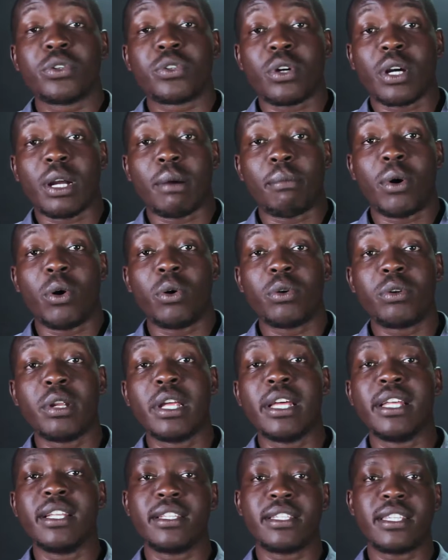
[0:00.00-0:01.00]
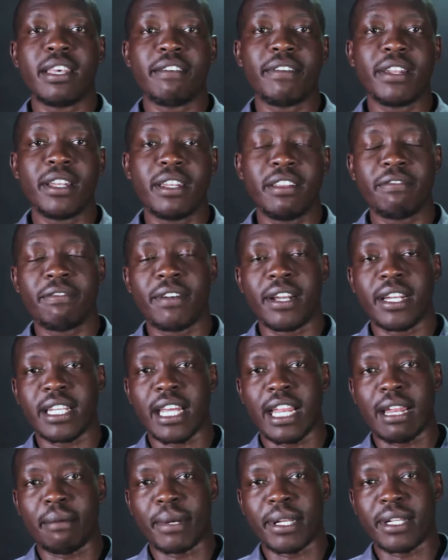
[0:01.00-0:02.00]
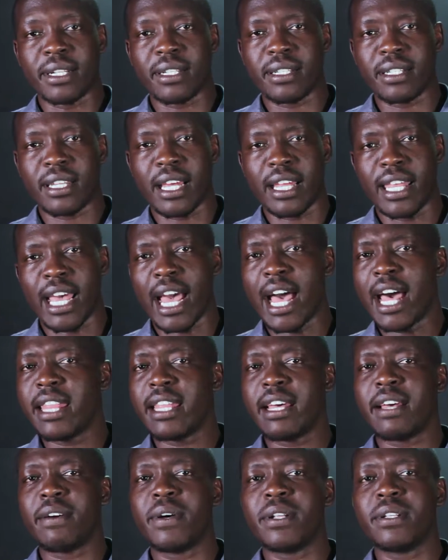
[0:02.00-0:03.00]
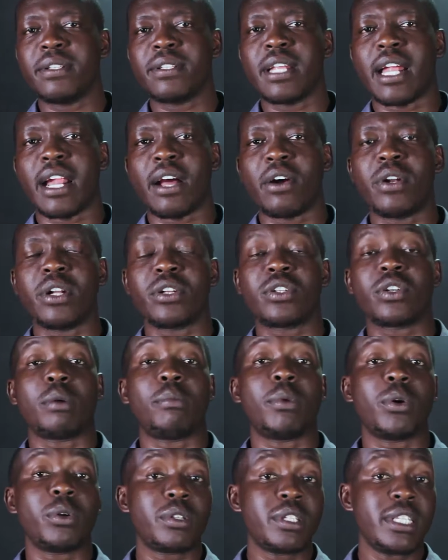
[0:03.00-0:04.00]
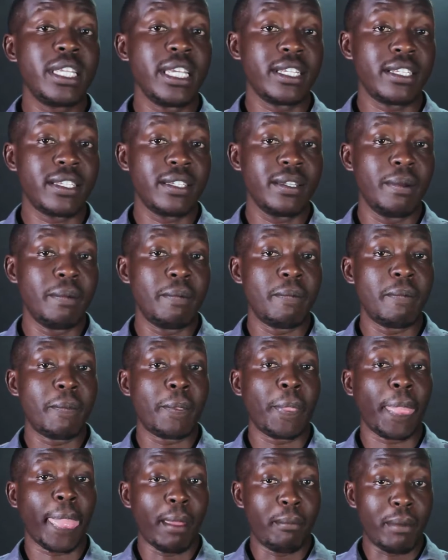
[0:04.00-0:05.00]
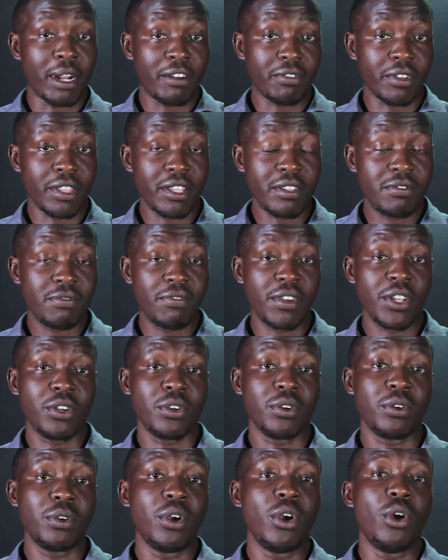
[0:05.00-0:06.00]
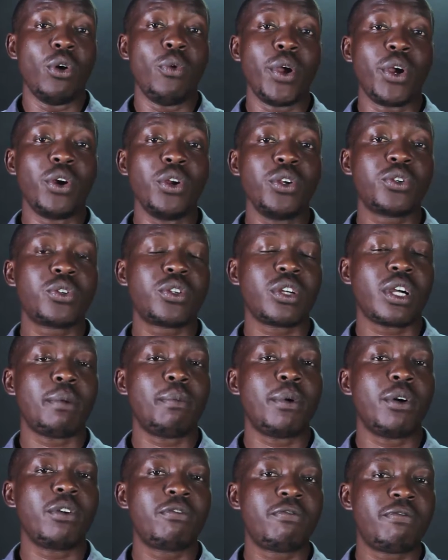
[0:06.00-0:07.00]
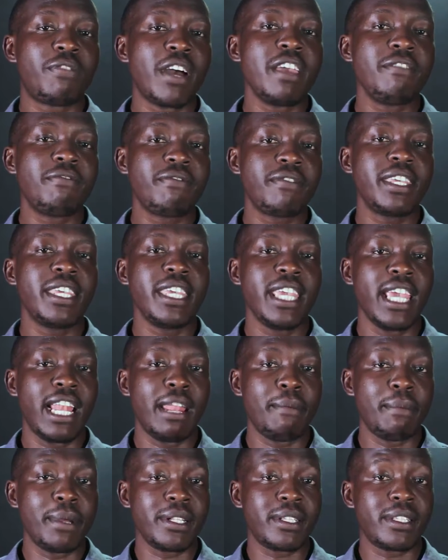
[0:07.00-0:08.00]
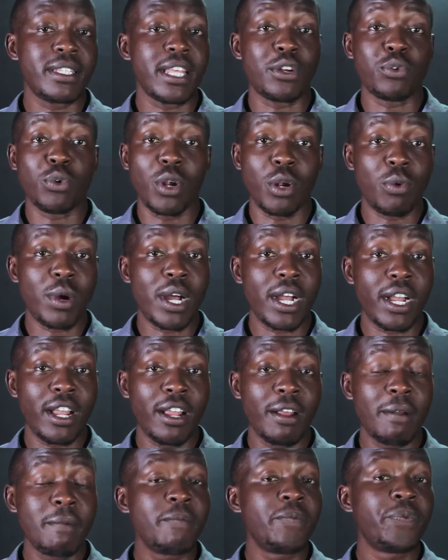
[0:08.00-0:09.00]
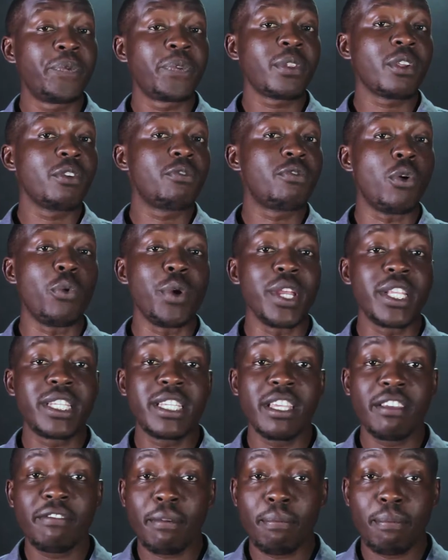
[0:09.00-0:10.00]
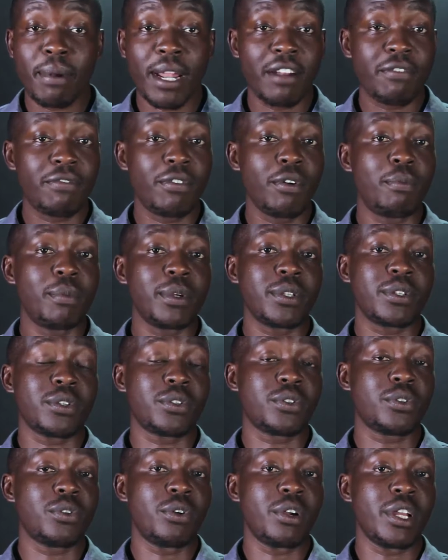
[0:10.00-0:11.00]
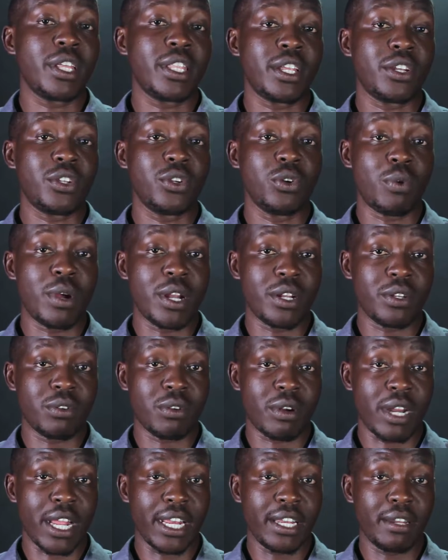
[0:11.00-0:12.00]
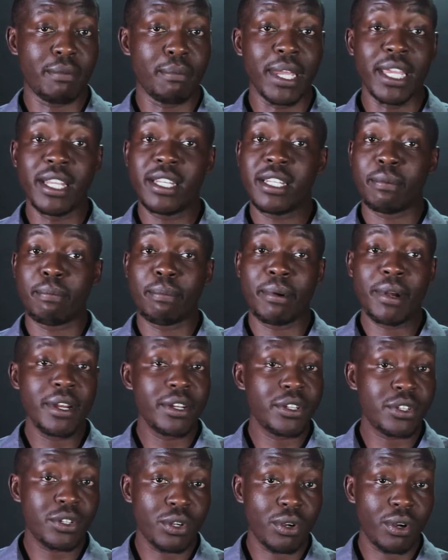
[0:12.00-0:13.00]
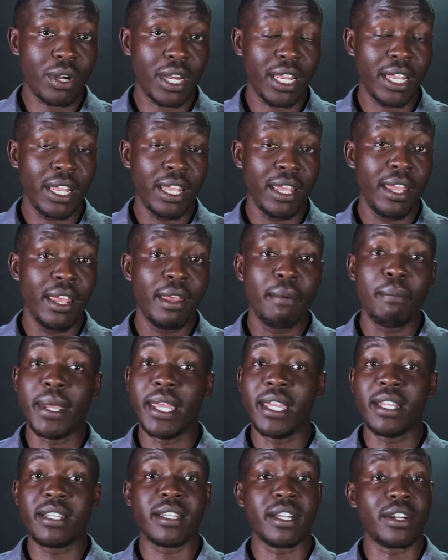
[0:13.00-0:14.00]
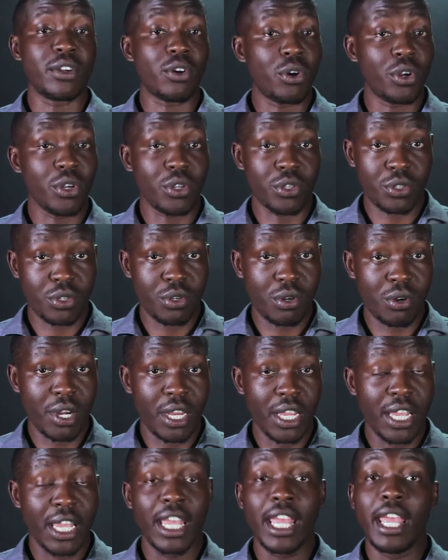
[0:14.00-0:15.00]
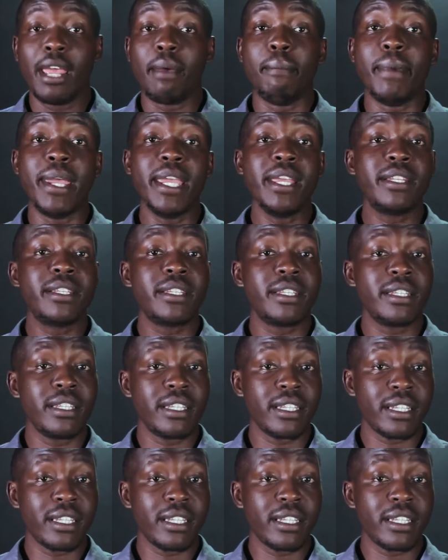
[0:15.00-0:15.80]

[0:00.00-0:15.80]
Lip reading: to talk about 7 different elements. There are other ones that are going to talk about 6. But for this video, we're going to talk about 5 key elements that will work for whichever platform as a story that you want to write. Be it a print story, be it an audio story, be it